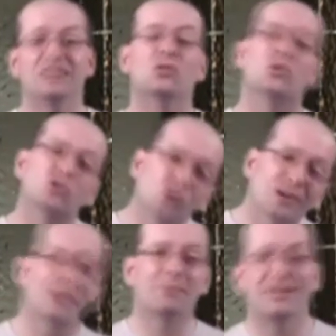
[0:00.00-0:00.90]
So it sort
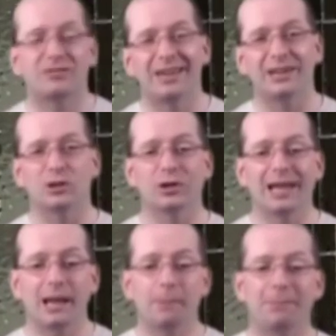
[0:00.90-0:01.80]
of depends how you look
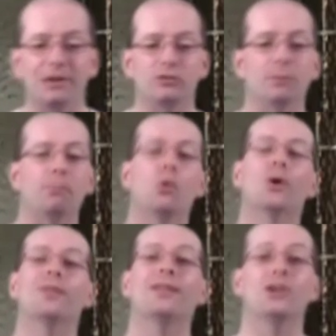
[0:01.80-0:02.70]
at it, but it's
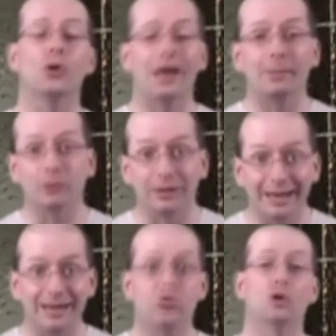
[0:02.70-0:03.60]
important that you're able to
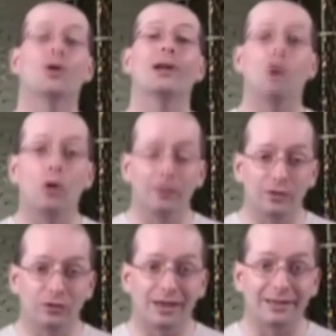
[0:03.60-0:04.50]
integrate all
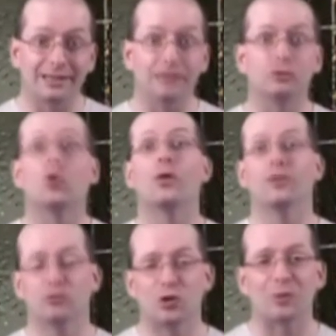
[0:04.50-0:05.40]
these ideas and all
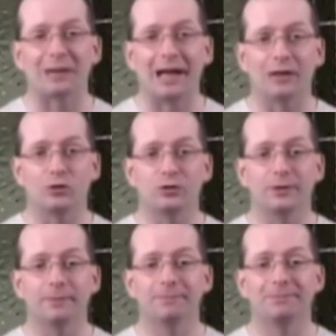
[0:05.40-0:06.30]
this
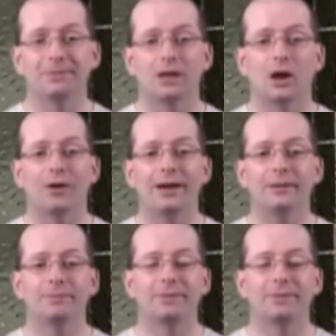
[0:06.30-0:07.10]
terminology, all right?